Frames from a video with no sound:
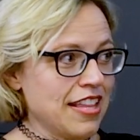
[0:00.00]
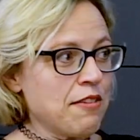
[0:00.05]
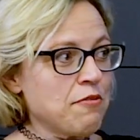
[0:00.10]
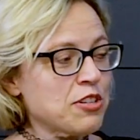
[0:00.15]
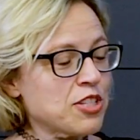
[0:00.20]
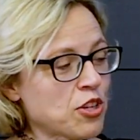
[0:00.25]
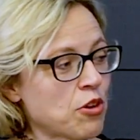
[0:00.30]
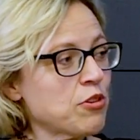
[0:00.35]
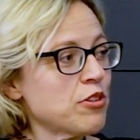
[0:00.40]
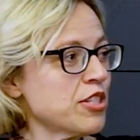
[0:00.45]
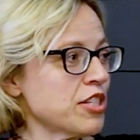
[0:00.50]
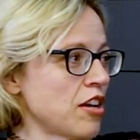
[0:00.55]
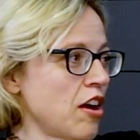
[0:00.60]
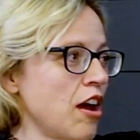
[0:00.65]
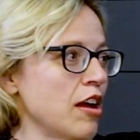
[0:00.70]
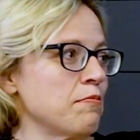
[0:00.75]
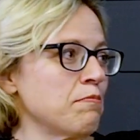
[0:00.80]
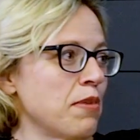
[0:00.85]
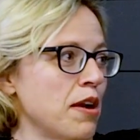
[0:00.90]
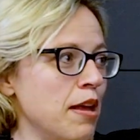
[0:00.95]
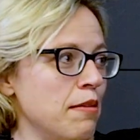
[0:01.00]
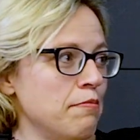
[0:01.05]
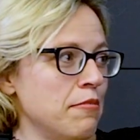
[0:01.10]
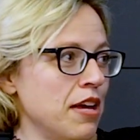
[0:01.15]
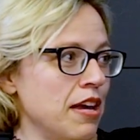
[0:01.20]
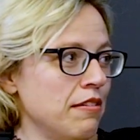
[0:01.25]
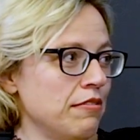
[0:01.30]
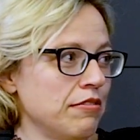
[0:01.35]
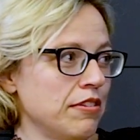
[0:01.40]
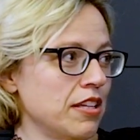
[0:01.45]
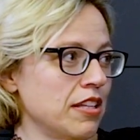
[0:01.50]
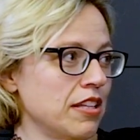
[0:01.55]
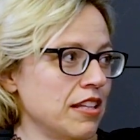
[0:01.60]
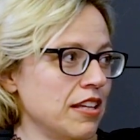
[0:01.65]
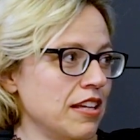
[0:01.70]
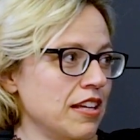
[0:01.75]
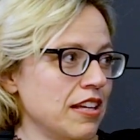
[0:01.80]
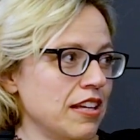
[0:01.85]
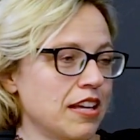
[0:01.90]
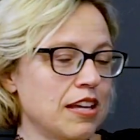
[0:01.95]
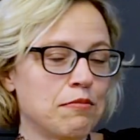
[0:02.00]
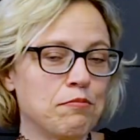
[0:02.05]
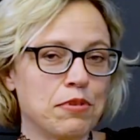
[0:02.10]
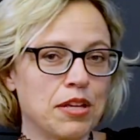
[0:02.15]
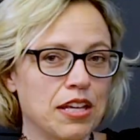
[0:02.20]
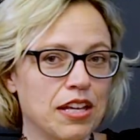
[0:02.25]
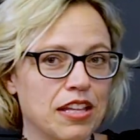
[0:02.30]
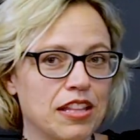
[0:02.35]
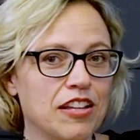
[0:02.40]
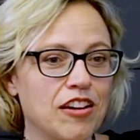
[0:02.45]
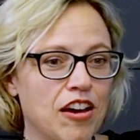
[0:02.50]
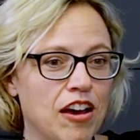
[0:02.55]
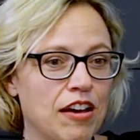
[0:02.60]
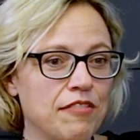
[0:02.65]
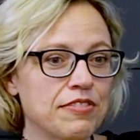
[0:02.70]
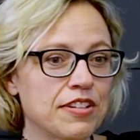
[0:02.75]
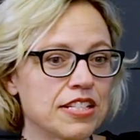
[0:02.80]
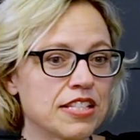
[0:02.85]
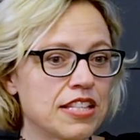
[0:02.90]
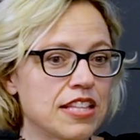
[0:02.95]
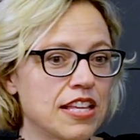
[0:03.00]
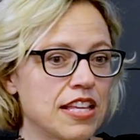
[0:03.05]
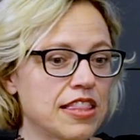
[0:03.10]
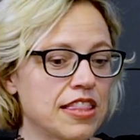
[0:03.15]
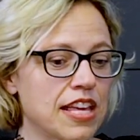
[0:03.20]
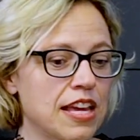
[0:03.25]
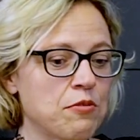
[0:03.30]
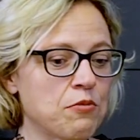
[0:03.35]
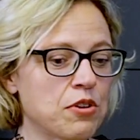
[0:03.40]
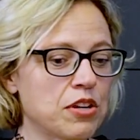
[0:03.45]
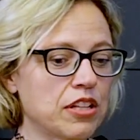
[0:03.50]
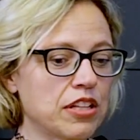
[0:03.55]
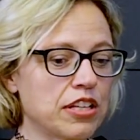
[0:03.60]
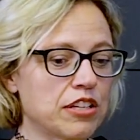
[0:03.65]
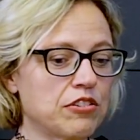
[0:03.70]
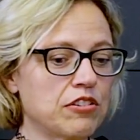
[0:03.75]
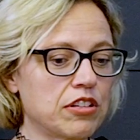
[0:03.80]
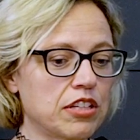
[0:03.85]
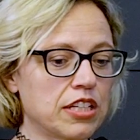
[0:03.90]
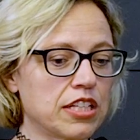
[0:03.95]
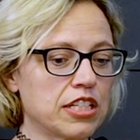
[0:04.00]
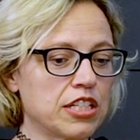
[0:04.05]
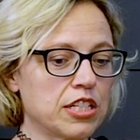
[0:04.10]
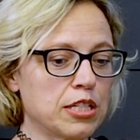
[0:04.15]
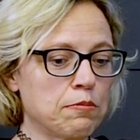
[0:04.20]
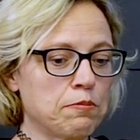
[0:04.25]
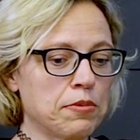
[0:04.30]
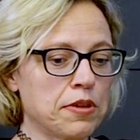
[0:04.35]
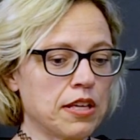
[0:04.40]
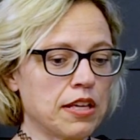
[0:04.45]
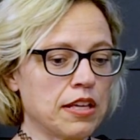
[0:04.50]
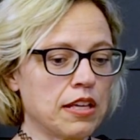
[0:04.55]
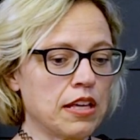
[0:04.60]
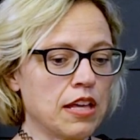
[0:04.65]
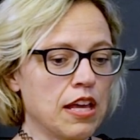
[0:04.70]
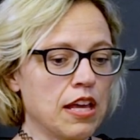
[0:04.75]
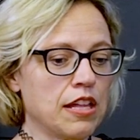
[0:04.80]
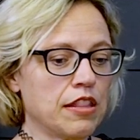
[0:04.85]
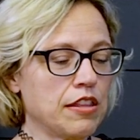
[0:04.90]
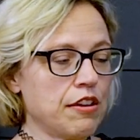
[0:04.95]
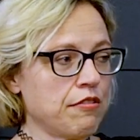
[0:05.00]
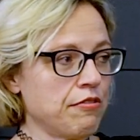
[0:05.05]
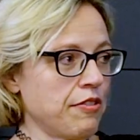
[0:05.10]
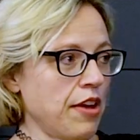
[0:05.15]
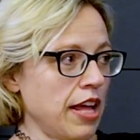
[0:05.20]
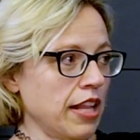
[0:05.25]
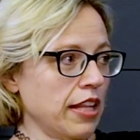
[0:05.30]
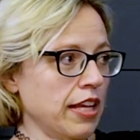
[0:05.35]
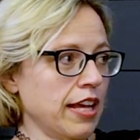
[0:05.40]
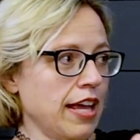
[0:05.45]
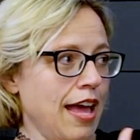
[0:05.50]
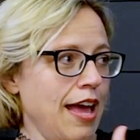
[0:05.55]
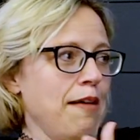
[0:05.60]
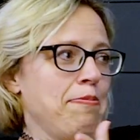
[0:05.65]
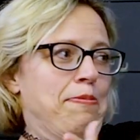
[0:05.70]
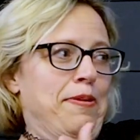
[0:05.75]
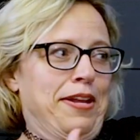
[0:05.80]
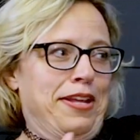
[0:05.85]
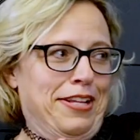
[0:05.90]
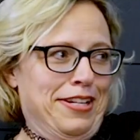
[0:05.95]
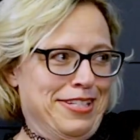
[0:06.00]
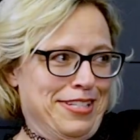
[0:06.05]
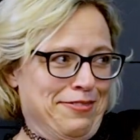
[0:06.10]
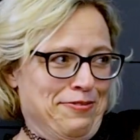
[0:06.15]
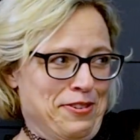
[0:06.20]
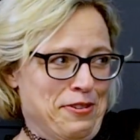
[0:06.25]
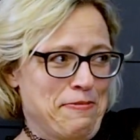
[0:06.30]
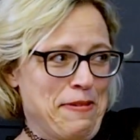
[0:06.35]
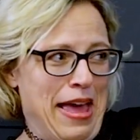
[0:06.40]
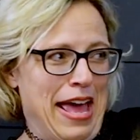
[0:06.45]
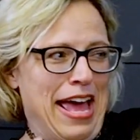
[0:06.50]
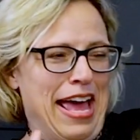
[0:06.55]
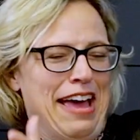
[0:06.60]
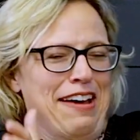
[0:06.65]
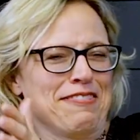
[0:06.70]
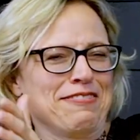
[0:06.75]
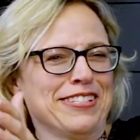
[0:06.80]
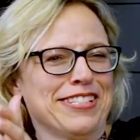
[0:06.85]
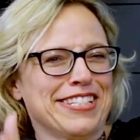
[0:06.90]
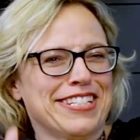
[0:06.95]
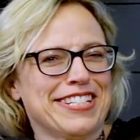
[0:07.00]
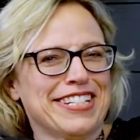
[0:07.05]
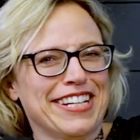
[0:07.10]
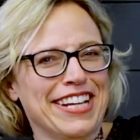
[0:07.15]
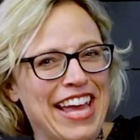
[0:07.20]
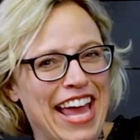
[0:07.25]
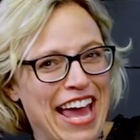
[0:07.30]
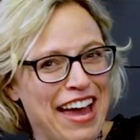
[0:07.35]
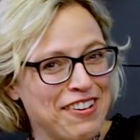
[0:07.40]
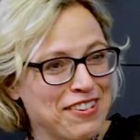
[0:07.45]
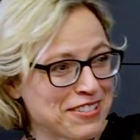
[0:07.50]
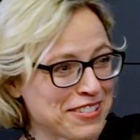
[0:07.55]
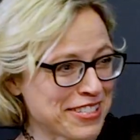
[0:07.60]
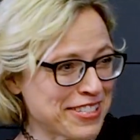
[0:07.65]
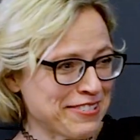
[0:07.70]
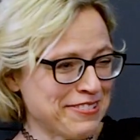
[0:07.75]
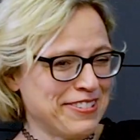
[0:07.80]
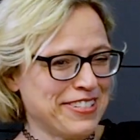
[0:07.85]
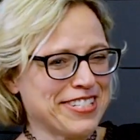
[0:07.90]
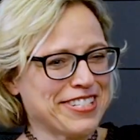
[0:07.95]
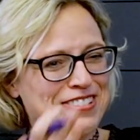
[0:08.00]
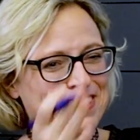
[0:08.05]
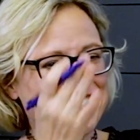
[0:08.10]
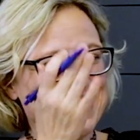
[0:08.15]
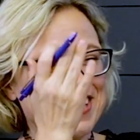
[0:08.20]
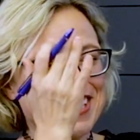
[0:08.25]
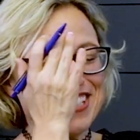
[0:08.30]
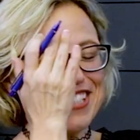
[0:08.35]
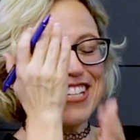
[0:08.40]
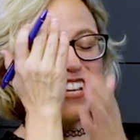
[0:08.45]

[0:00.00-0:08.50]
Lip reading: They were so used to on-prem everything and being in the office that they were literally shipping their filing cabinets from house to house, which was